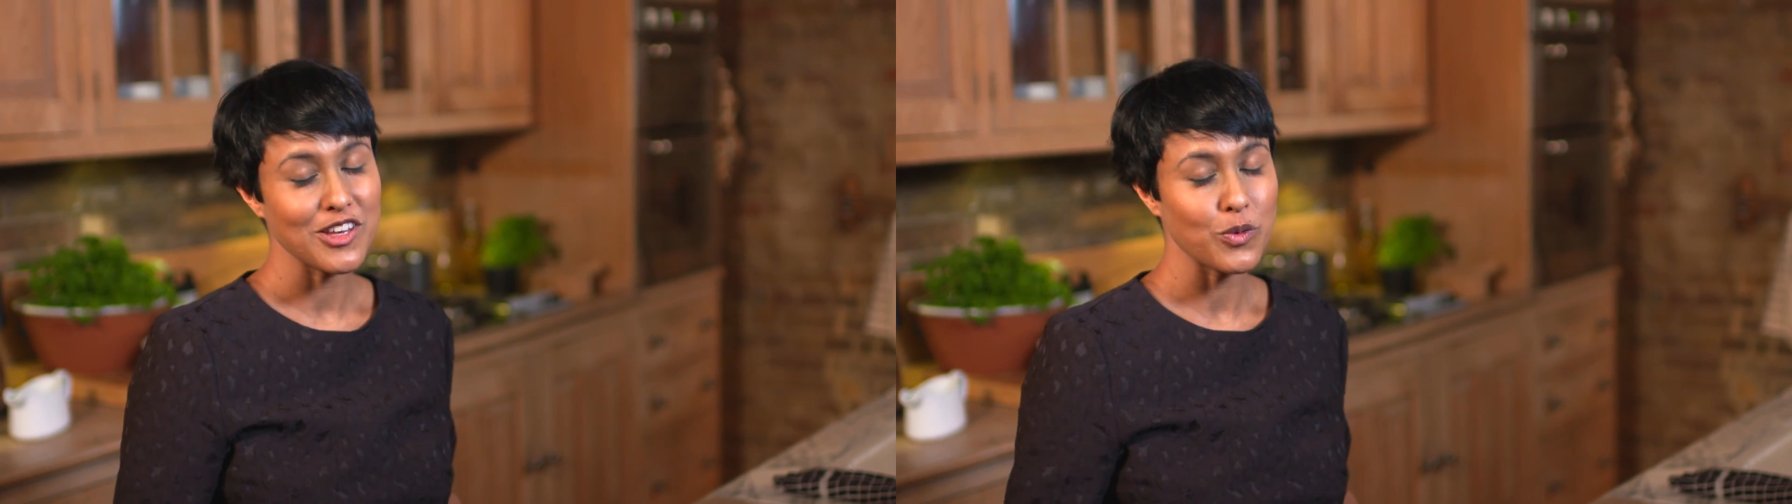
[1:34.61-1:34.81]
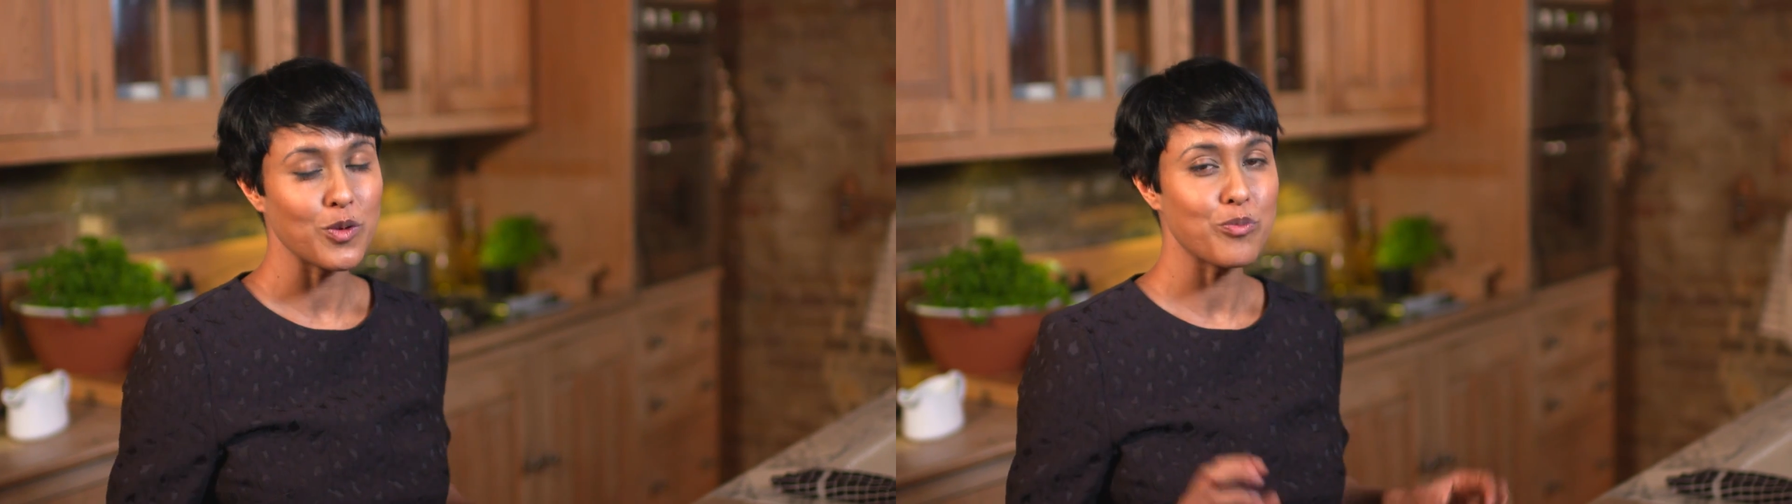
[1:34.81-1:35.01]

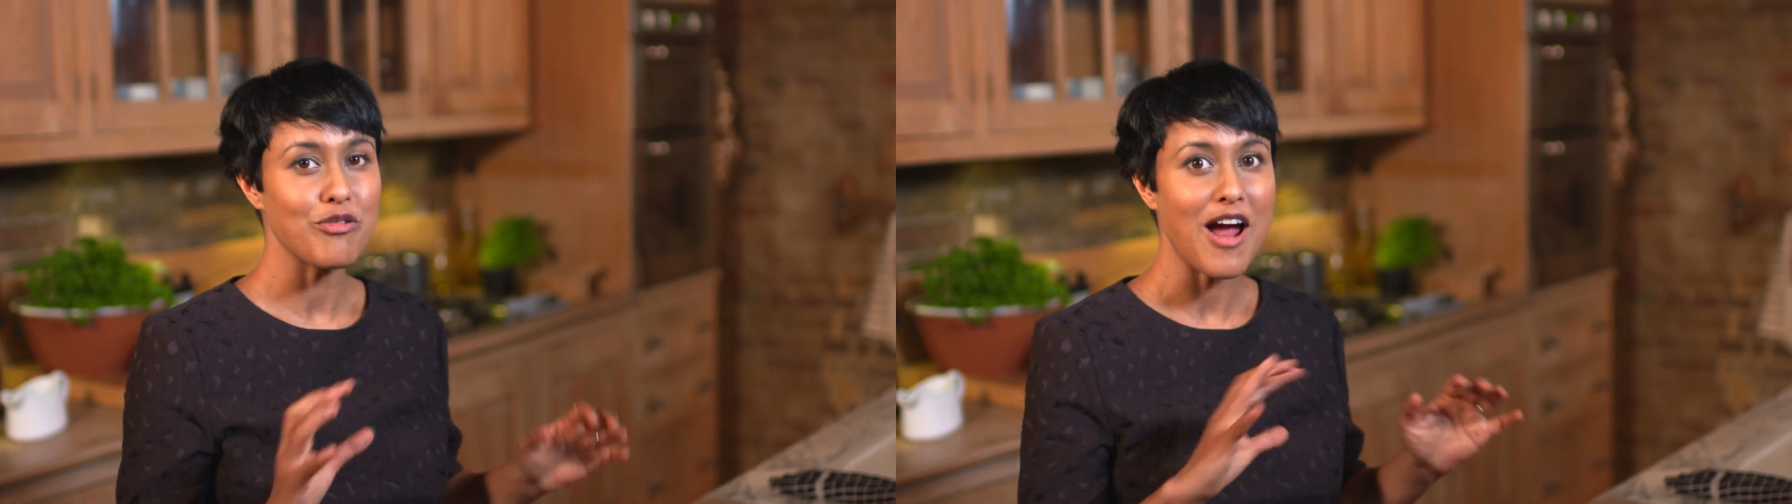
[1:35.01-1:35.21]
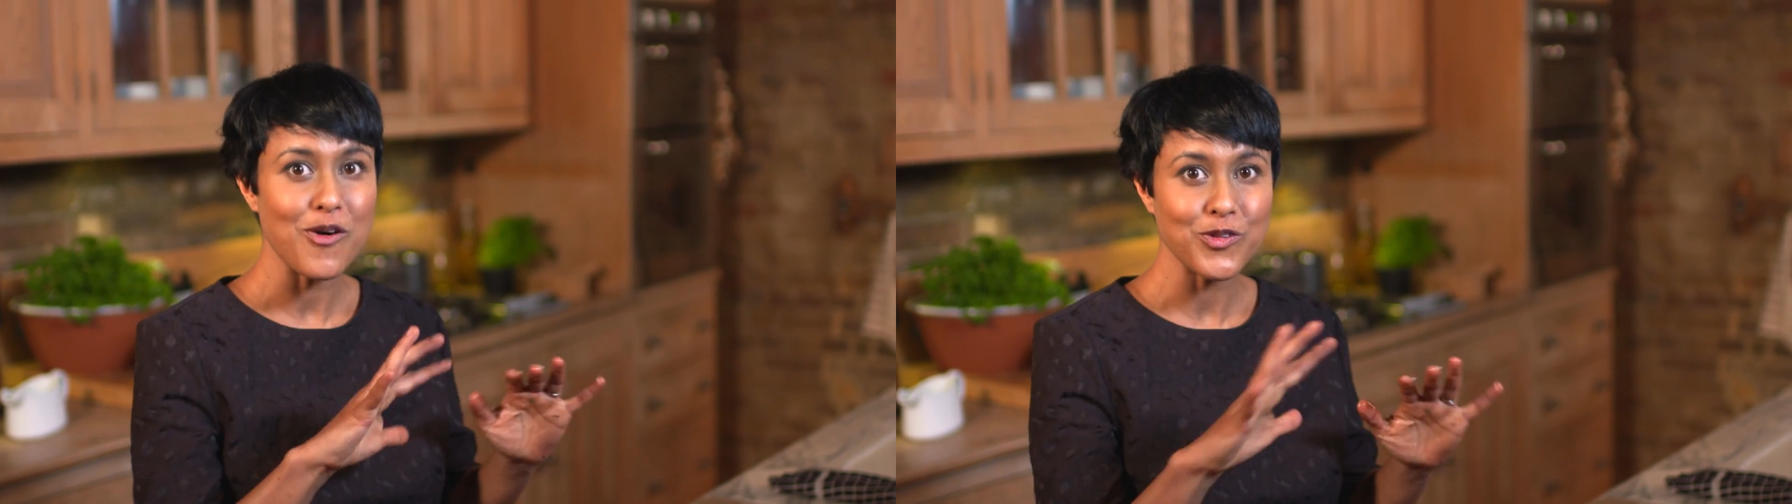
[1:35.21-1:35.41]
you want to
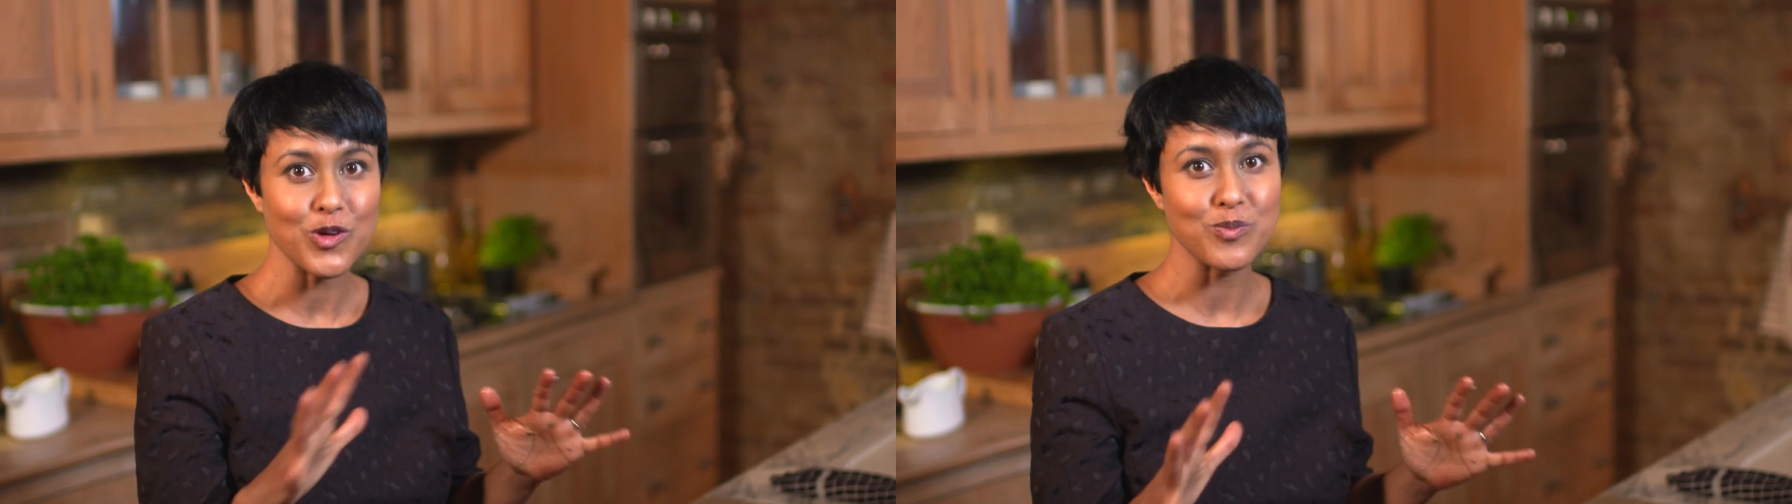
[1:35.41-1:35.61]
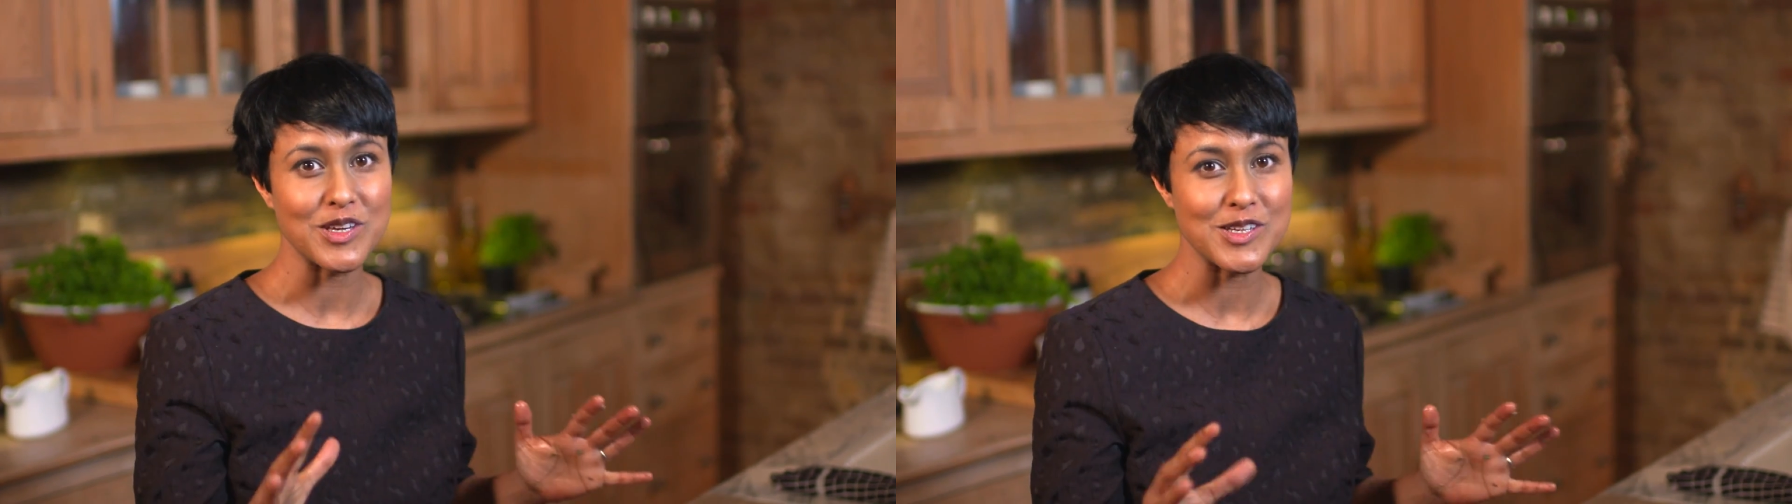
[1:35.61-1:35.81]
brown your
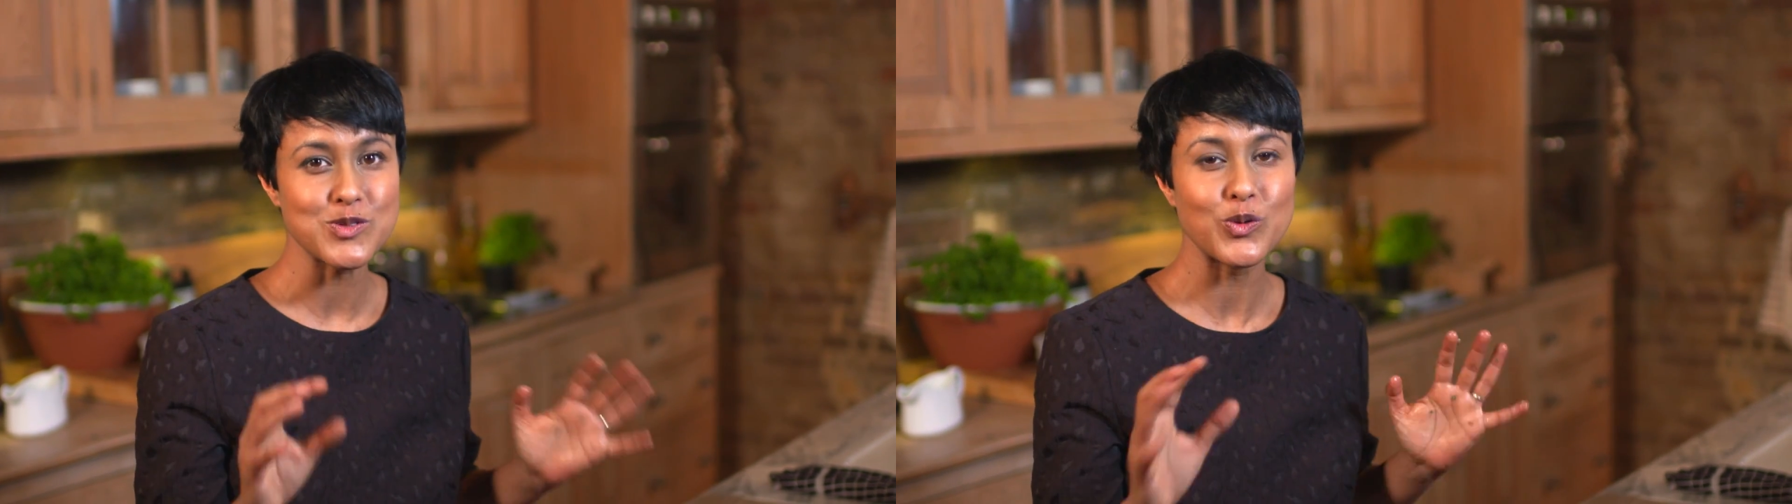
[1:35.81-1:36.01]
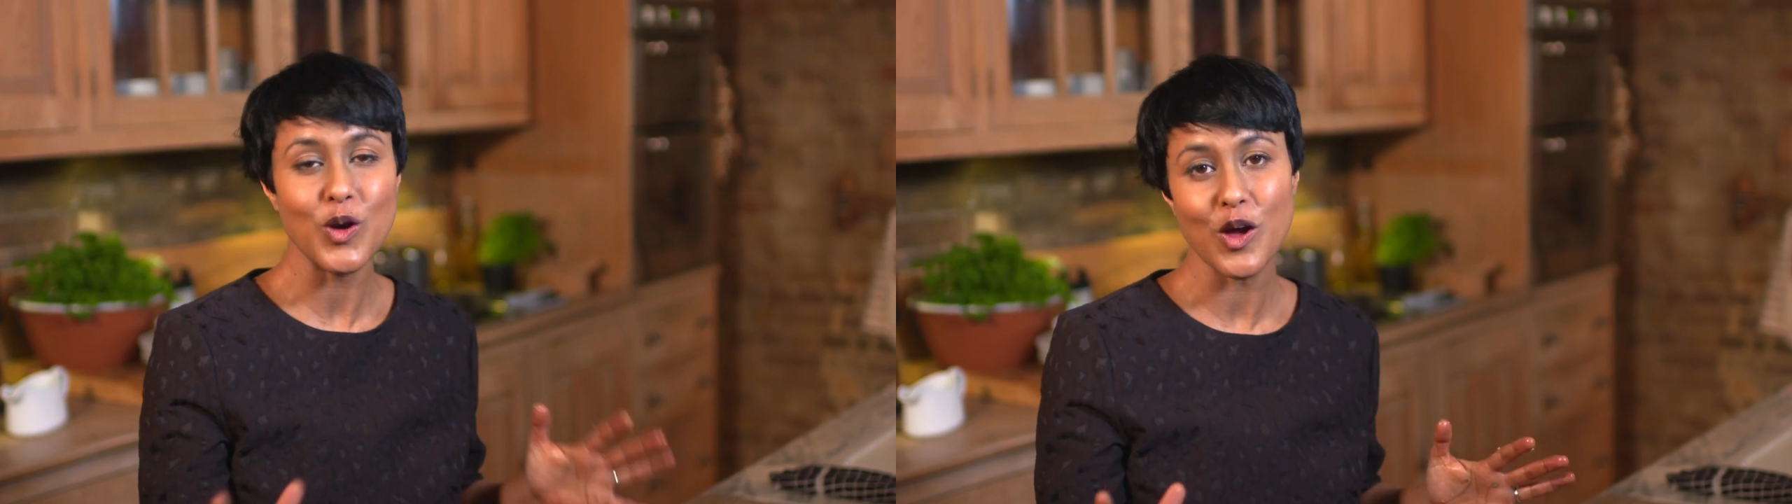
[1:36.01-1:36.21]
meat
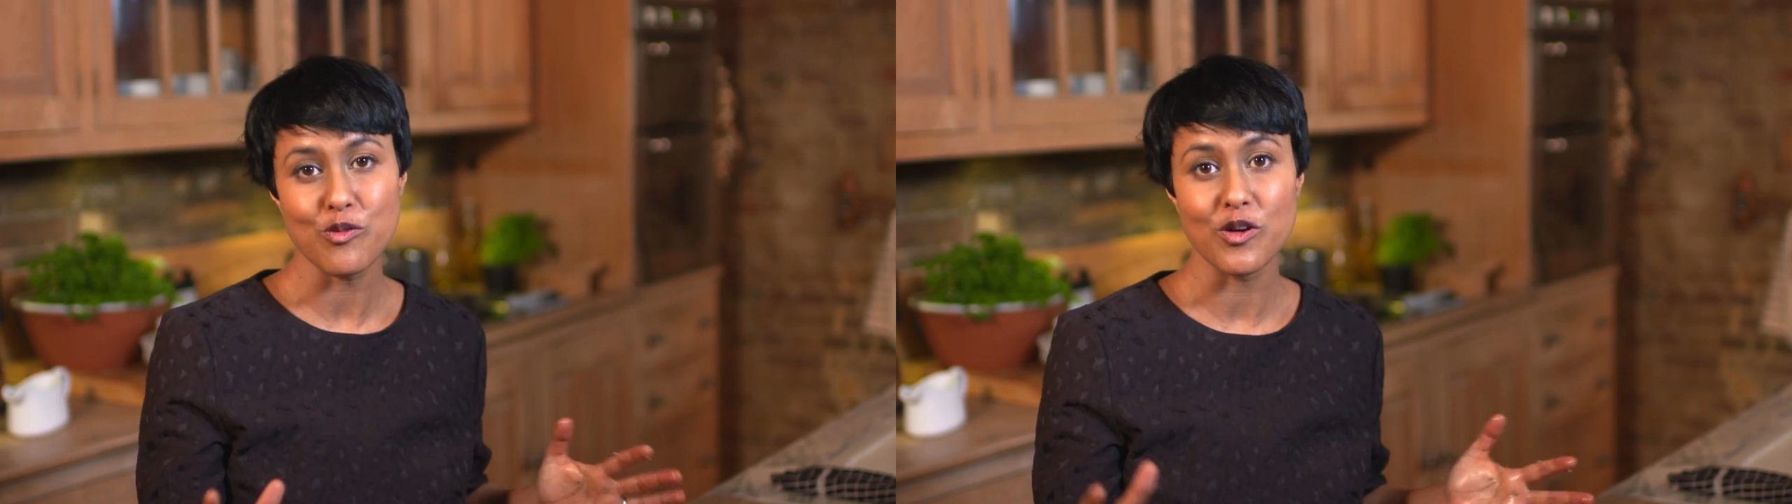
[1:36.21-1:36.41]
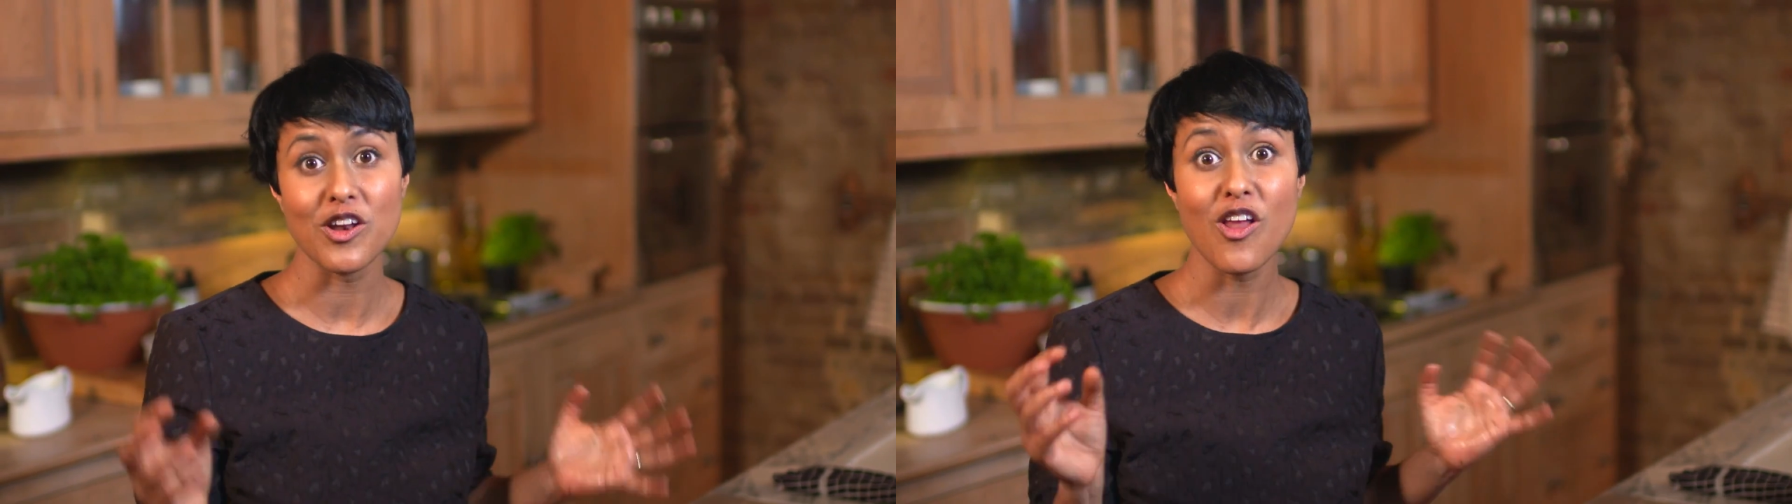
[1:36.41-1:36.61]
all
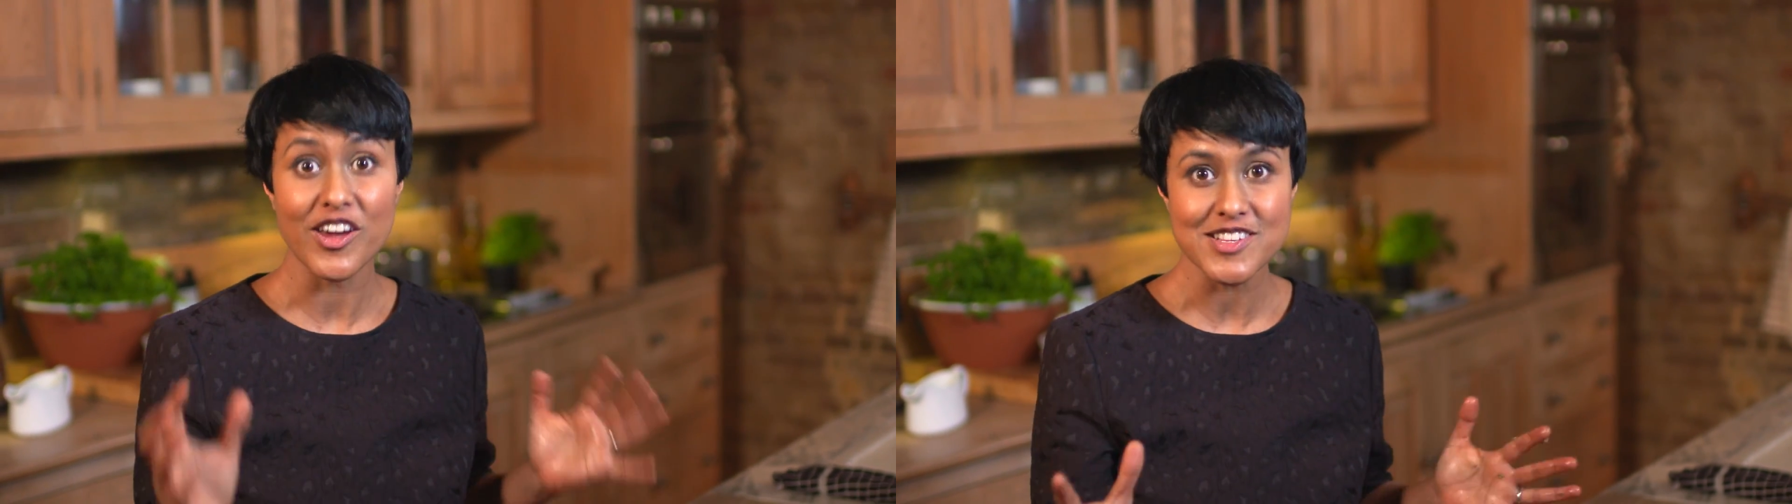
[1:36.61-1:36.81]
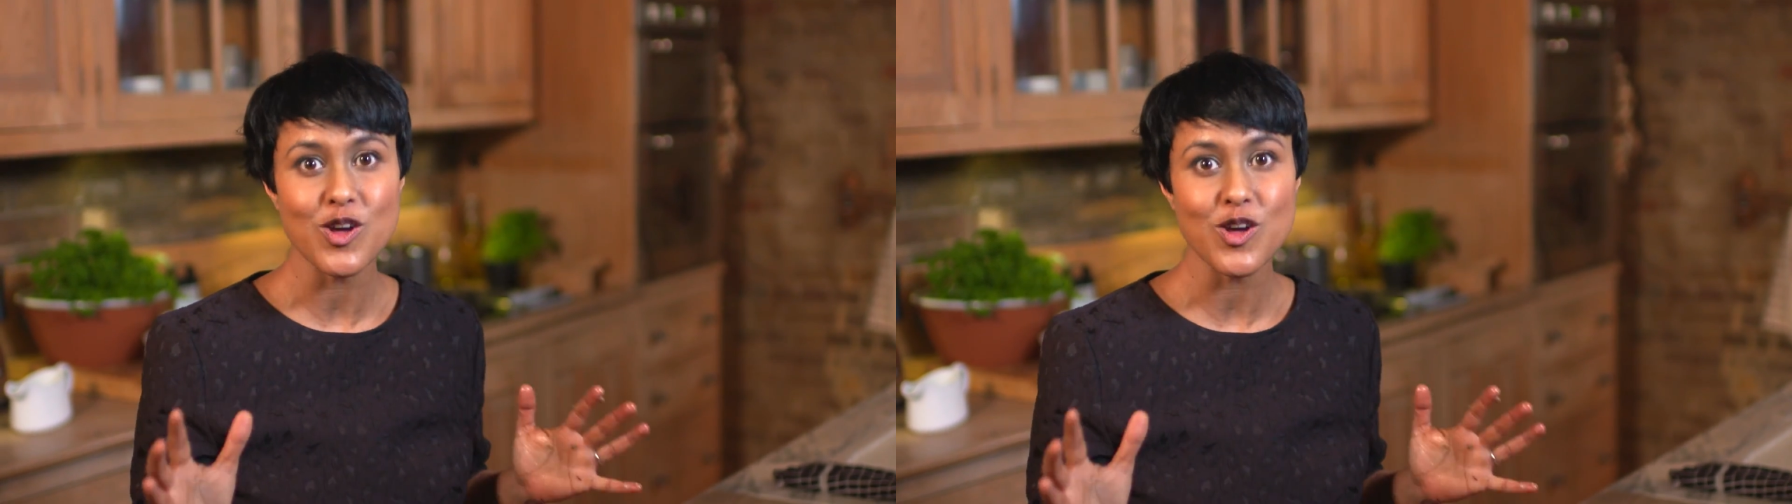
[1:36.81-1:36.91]
over in a nice